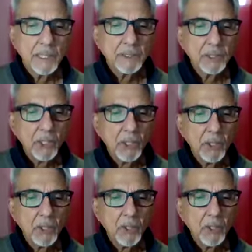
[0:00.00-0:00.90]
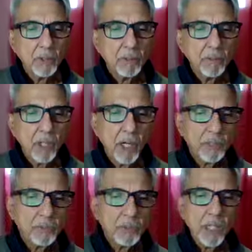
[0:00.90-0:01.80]
So
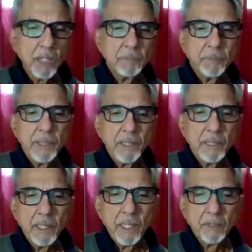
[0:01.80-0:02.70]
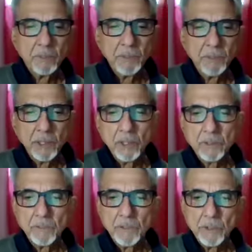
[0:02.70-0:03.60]
God will not be the ultimate
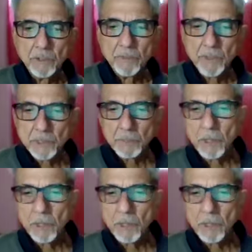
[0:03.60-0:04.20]
cause of the universe